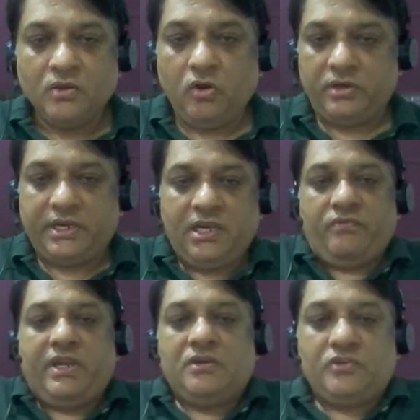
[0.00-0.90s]
or
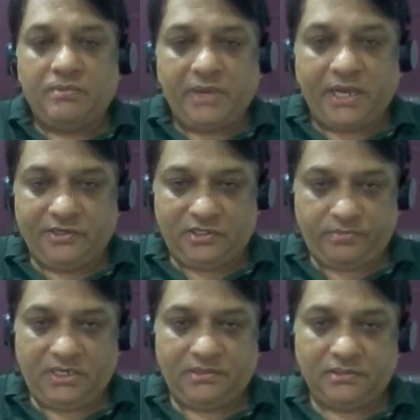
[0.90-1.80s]
inventory
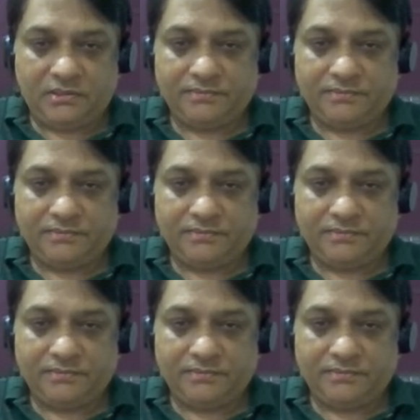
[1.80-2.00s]
management.